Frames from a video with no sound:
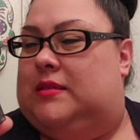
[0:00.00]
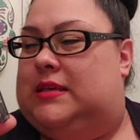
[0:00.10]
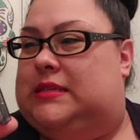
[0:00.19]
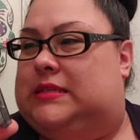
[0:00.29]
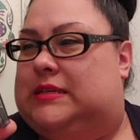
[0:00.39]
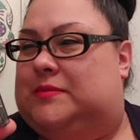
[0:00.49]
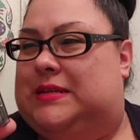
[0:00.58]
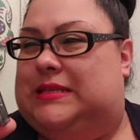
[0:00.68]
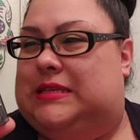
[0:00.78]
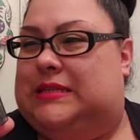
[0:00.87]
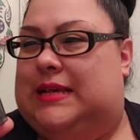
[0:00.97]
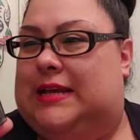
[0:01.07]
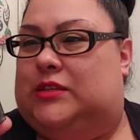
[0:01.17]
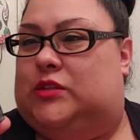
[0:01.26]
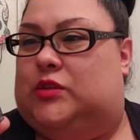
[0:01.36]
this is what does this
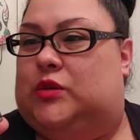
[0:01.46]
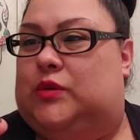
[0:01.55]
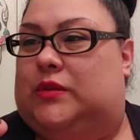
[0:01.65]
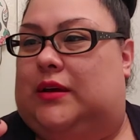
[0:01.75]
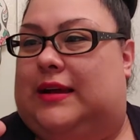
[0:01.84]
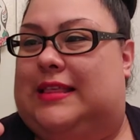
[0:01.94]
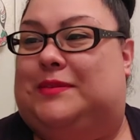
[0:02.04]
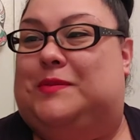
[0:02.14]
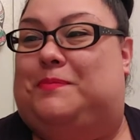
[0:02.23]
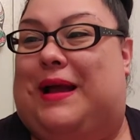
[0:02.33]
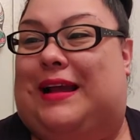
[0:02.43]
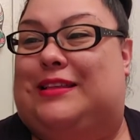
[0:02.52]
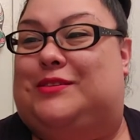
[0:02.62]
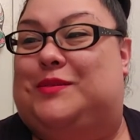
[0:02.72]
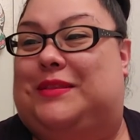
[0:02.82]
say? Two. Okay, this was back
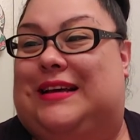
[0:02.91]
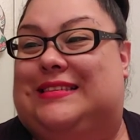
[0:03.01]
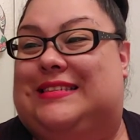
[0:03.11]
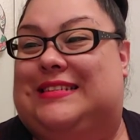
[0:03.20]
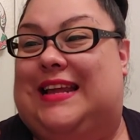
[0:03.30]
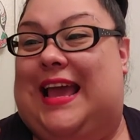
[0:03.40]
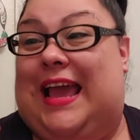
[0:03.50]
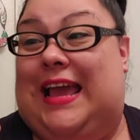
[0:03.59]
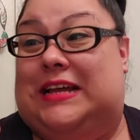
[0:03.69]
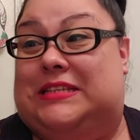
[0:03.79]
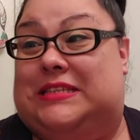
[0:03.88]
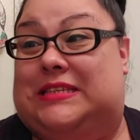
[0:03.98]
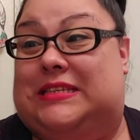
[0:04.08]
in 2008.